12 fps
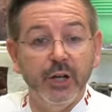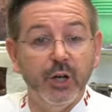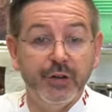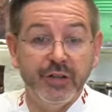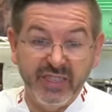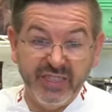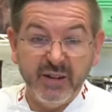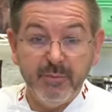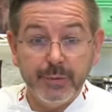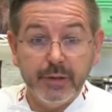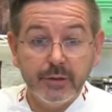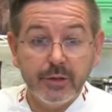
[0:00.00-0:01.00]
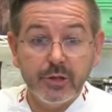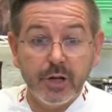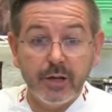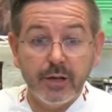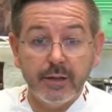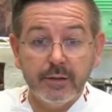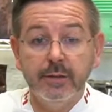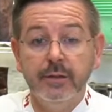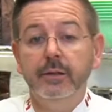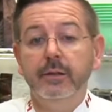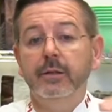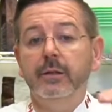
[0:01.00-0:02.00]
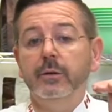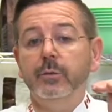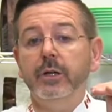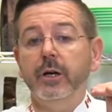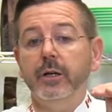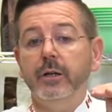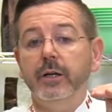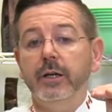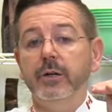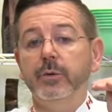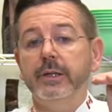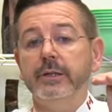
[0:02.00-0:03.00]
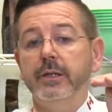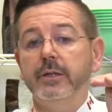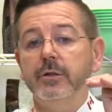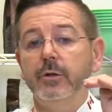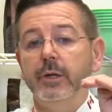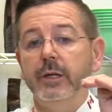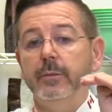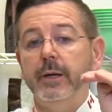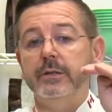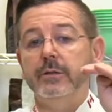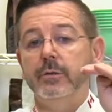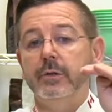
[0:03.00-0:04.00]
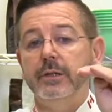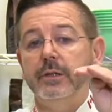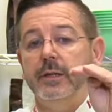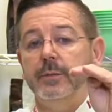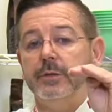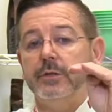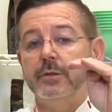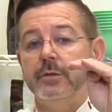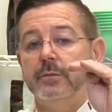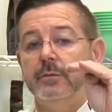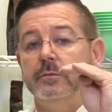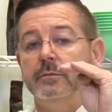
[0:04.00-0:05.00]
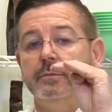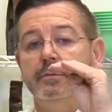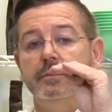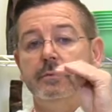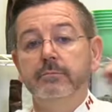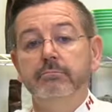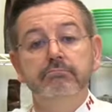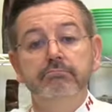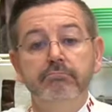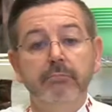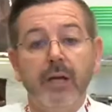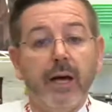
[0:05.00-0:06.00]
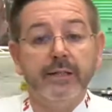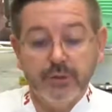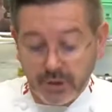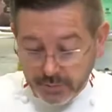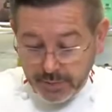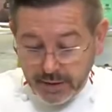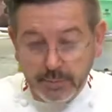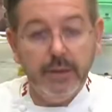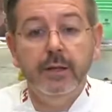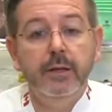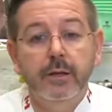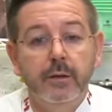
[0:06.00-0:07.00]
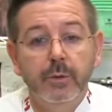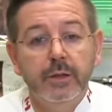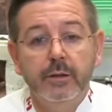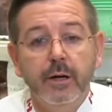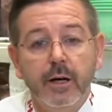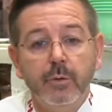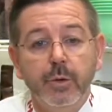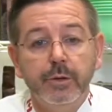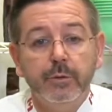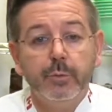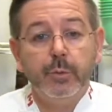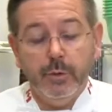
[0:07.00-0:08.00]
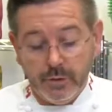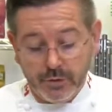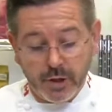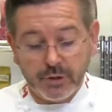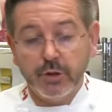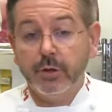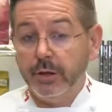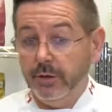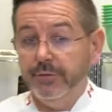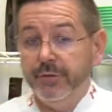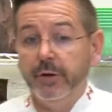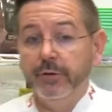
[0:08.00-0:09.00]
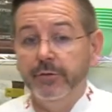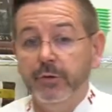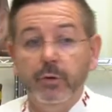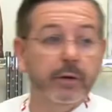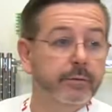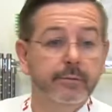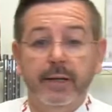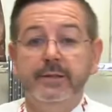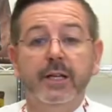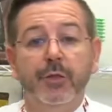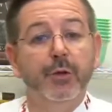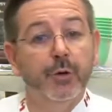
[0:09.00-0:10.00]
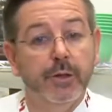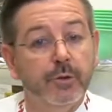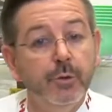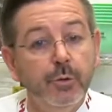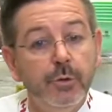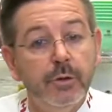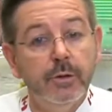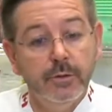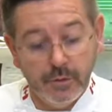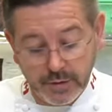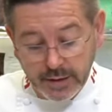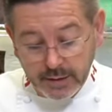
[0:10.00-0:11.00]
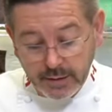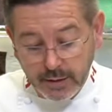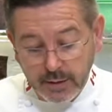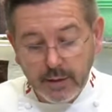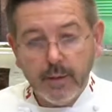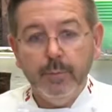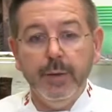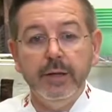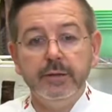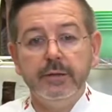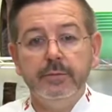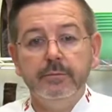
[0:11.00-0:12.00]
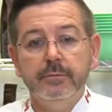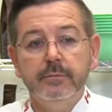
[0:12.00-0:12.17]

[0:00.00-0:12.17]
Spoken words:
and not temper the chocolate, we're going to increase slowly the temperature. I start maybe here with a dark chocolate in front of you at, let's say, 32, okay? But